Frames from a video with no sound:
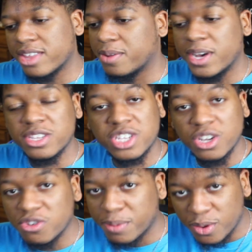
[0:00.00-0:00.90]
other
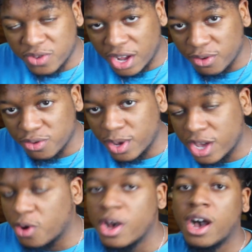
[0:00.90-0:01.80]
series playing on the channel as
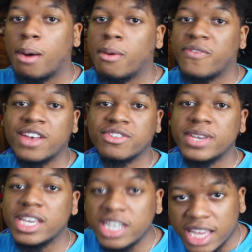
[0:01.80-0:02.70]
well. I'm gonna find some
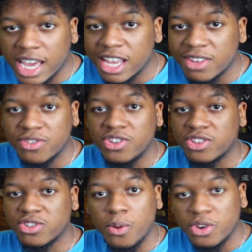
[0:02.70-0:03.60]
indie games to
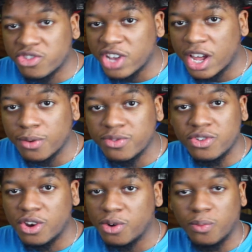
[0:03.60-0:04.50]
just throw on the channel. You
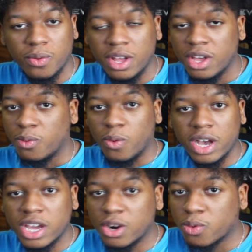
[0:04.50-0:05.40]
know,
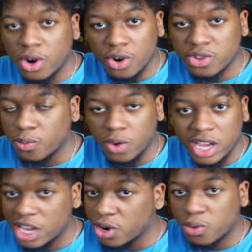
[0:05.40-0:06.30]
one hitter quarter,
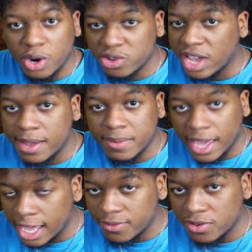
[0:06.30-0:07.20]
one hitter quarter type
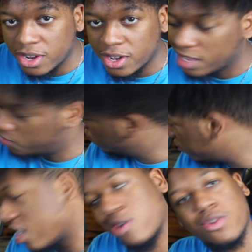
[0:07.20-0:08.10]
games. You know,
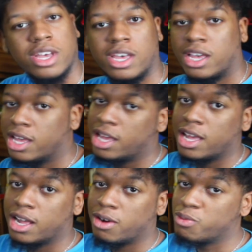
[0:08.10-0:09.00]
watch out.
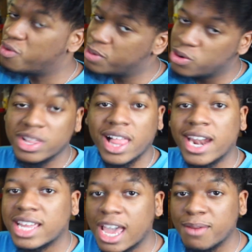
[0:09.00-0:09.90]
We should be doing a lot
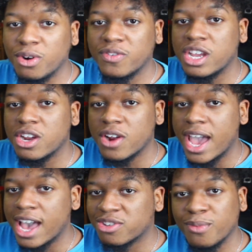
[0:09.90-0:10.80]
of gaming over here,
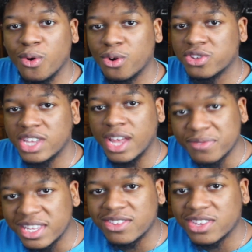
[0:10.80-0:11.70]
add some more
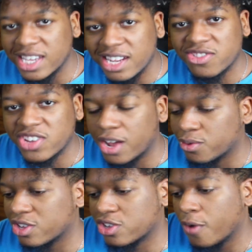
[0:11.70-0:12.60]
substance to this channel.
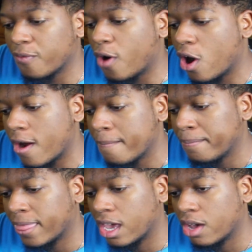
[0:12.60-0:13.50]
Because so far,
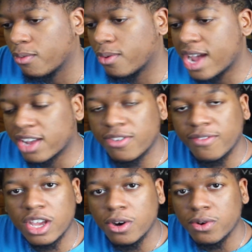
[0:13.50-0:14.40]
reaction
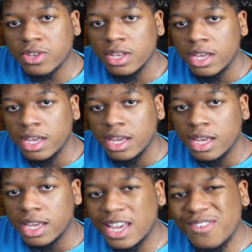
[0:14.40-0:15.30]
videos,
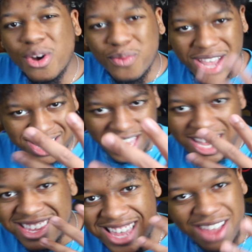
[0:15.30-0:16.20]
even though we got the
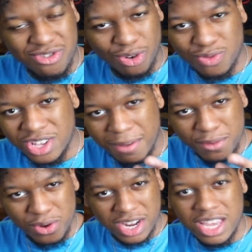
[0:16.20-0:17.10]
inside jokes with the
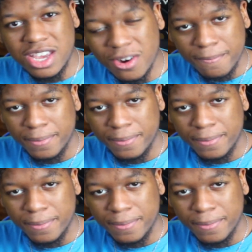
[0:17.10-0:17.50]
community here,